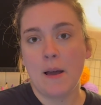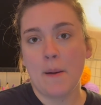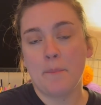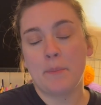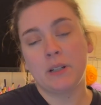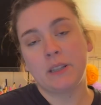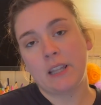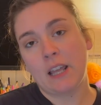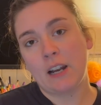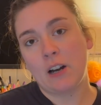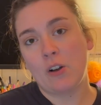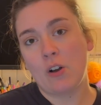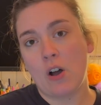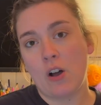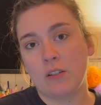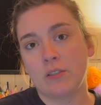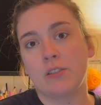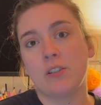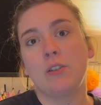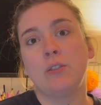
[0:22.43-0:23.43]
but that I'll
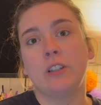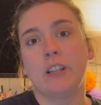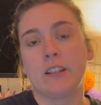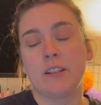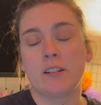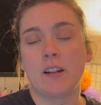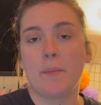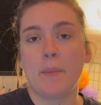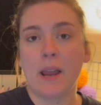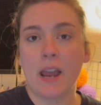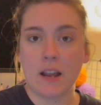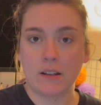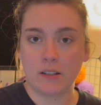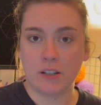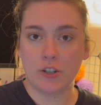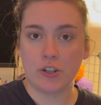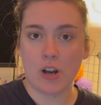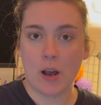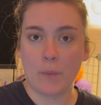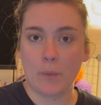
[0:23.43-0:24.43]
also list on my
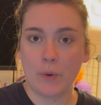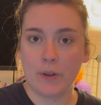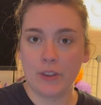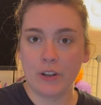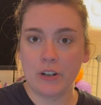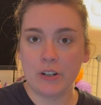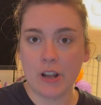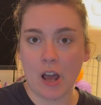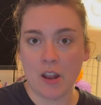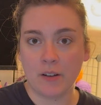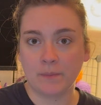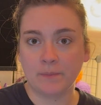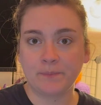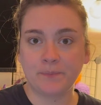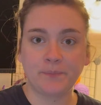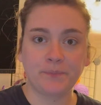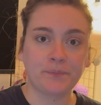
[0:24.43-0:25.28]
Etsy shop when they're done.